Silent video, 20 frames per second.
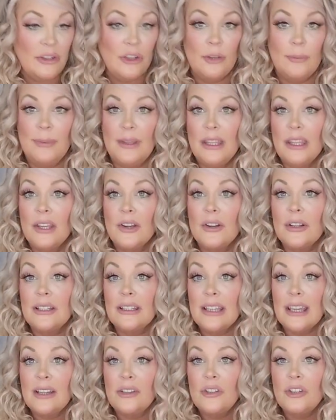Could be their
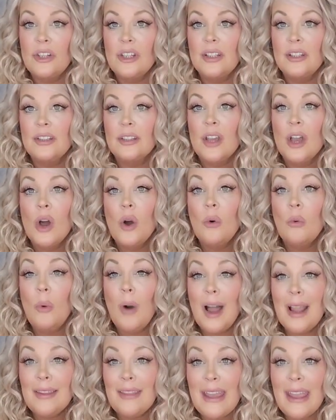intentions,
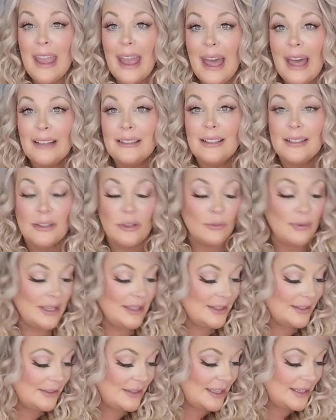why they acted the
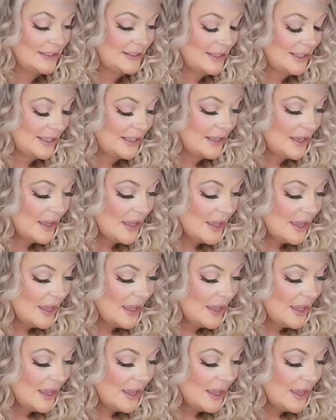way that they did.